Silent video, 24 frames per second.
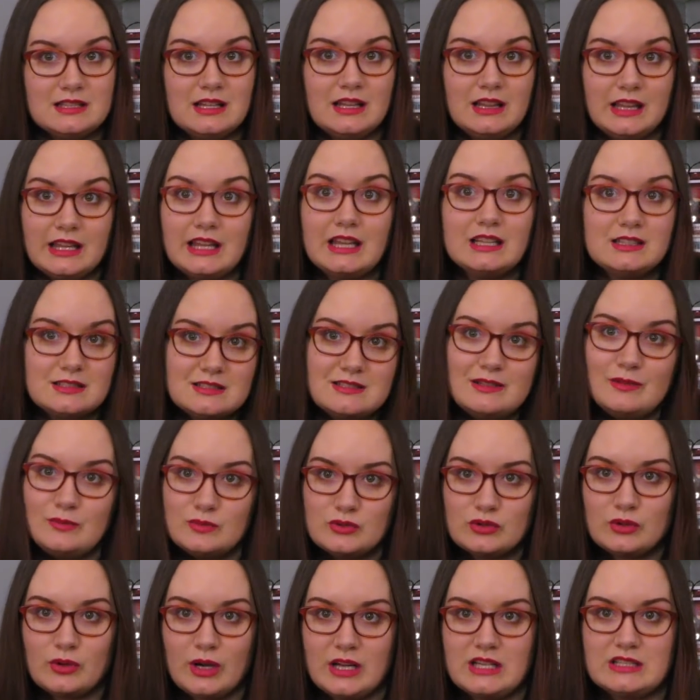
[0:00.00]
like, it
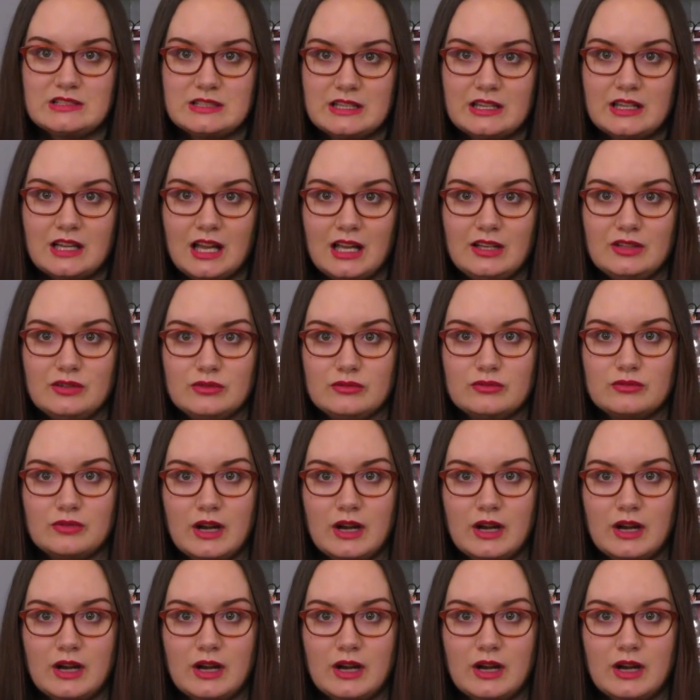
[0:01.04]
seems crazy, kind of,